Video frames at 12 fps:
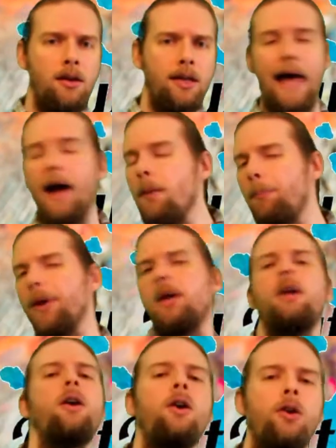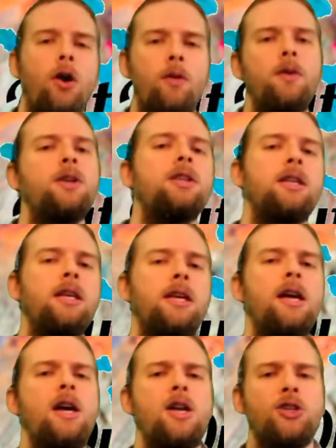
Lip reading: Now, I'm picking on, obviously,